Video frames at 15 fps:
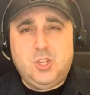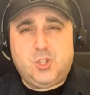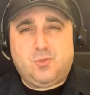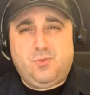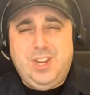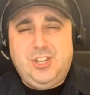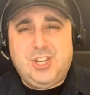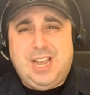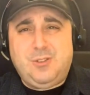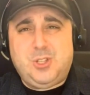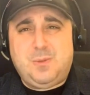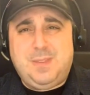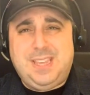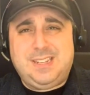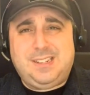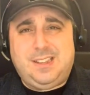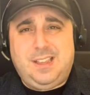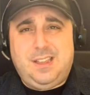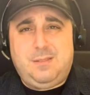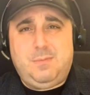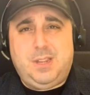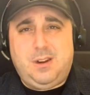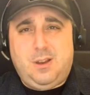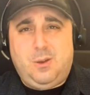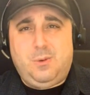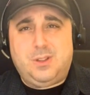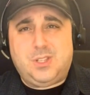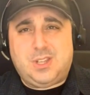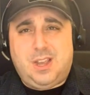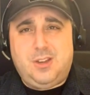So reach out to me and let me know
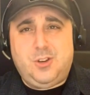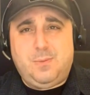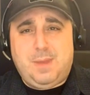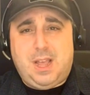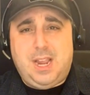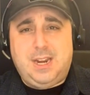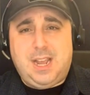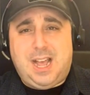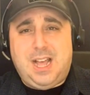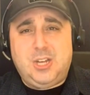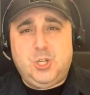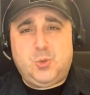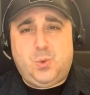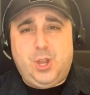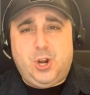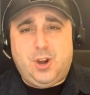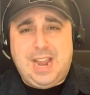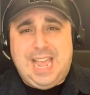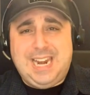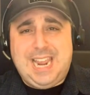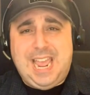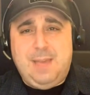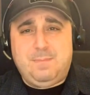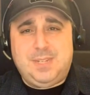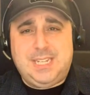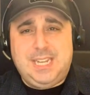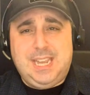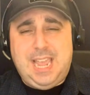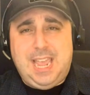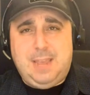what's on your mind on Twitter at M
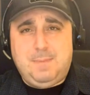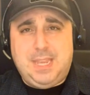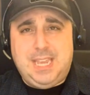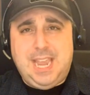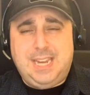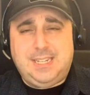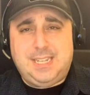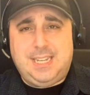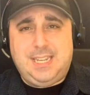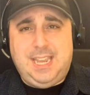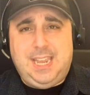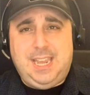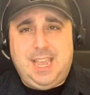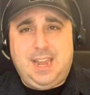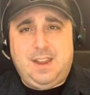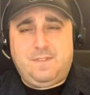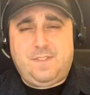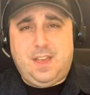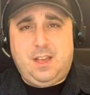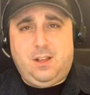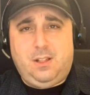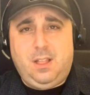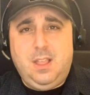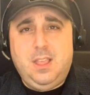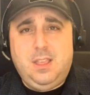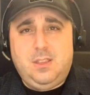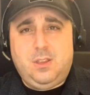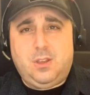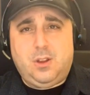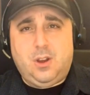D A B A T E N F L.
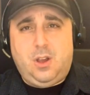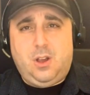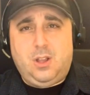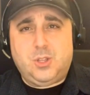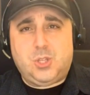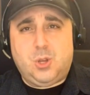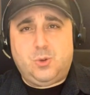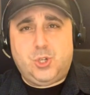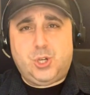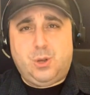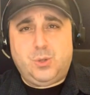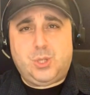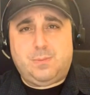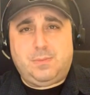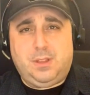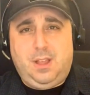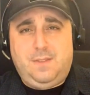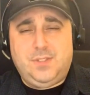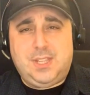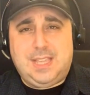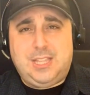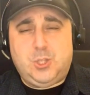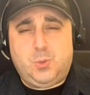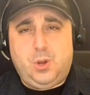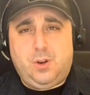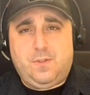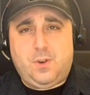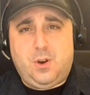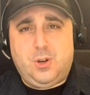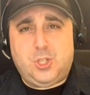You can also show some love to that
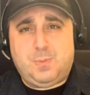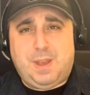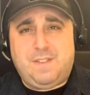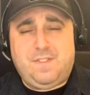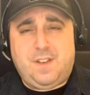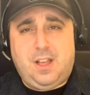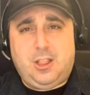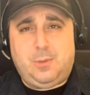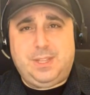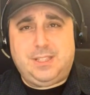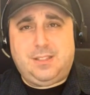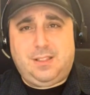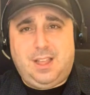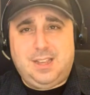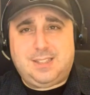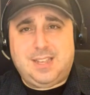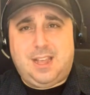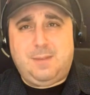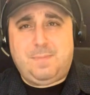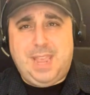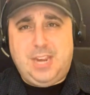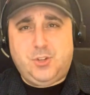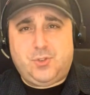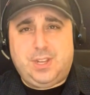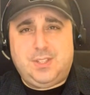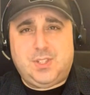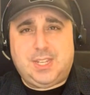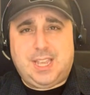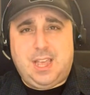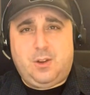Twitterverse by following the Locked On
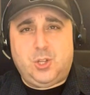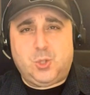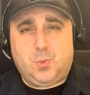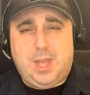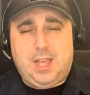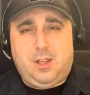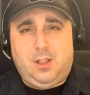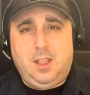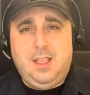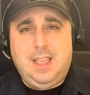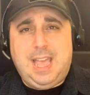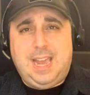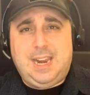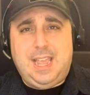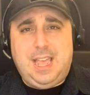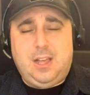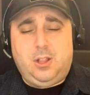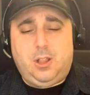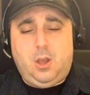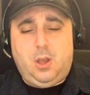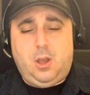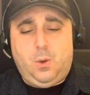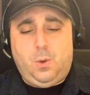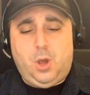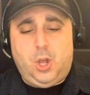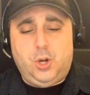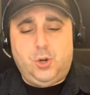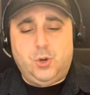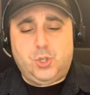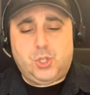Patriots account as well at L
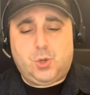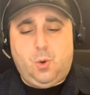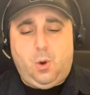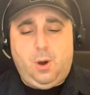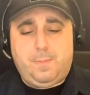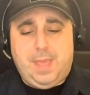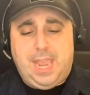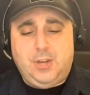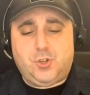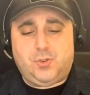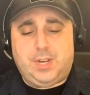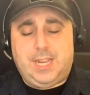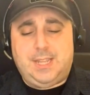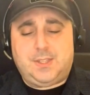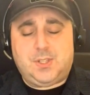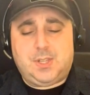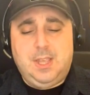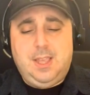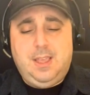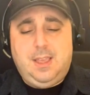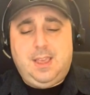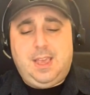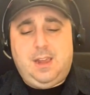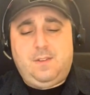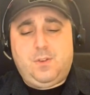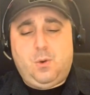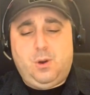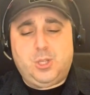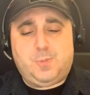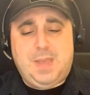O underscore Patriots.
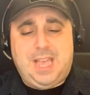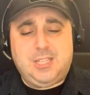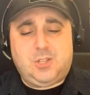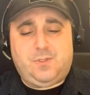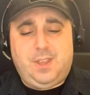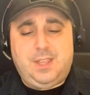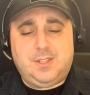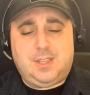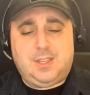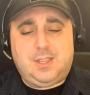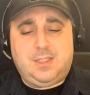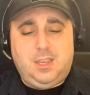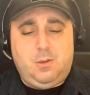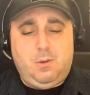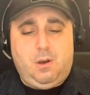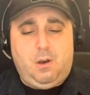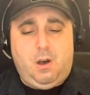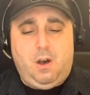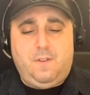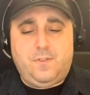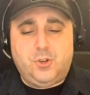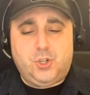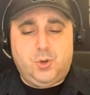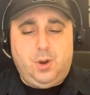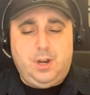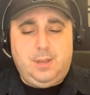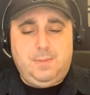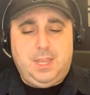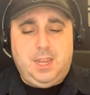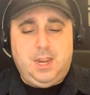And of course, Pats fans, I thank you all for
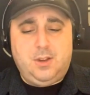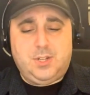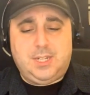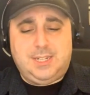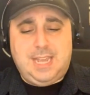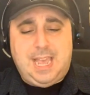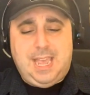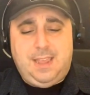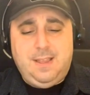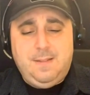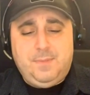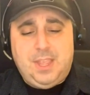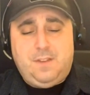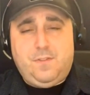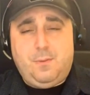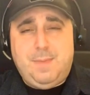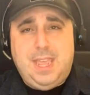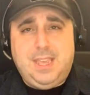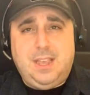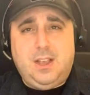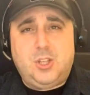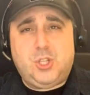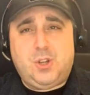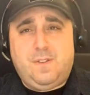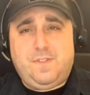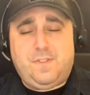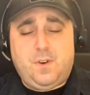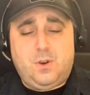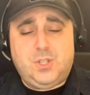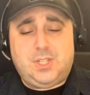joining me here today and for making us
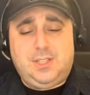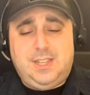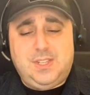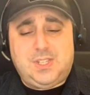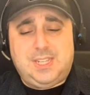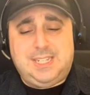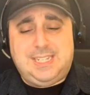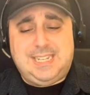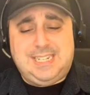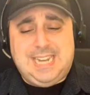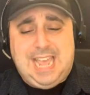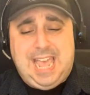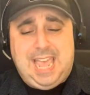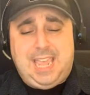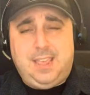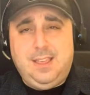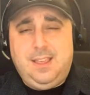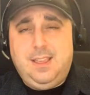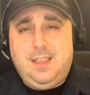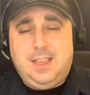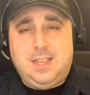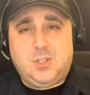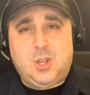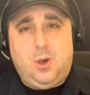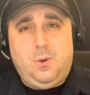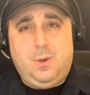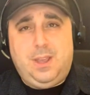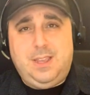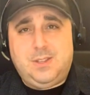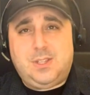your first listen today. As
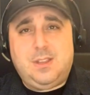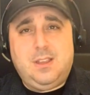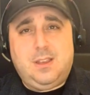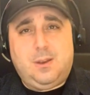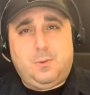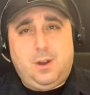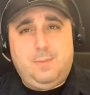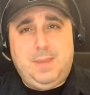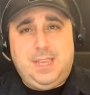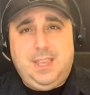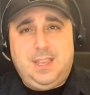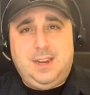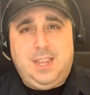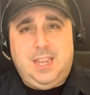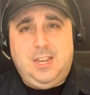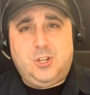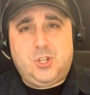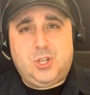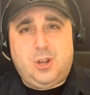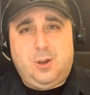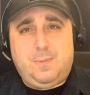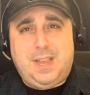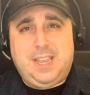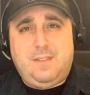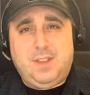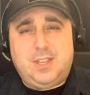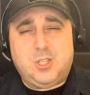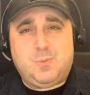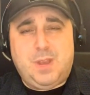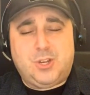always, I want to begin each show by
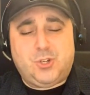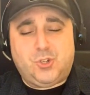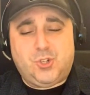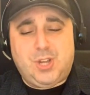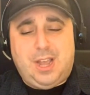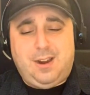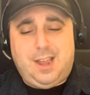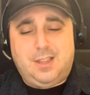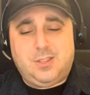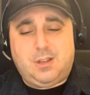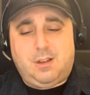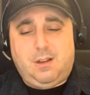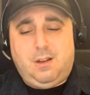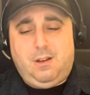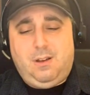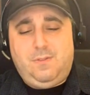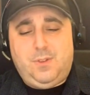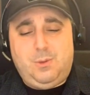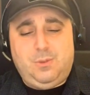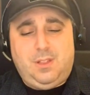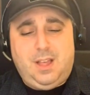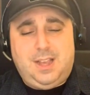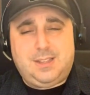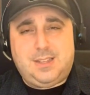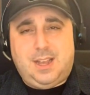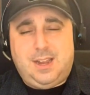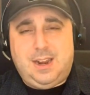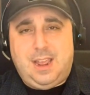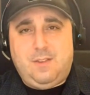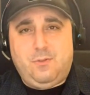giving a special shout out to all of you Locked
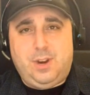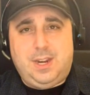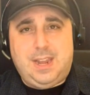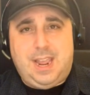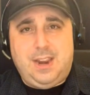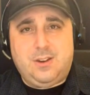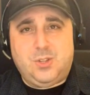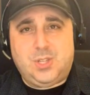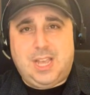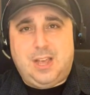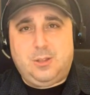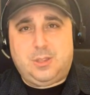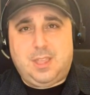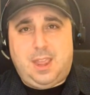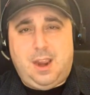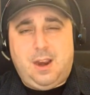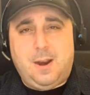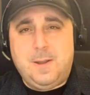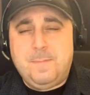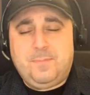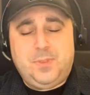On everydayers out there.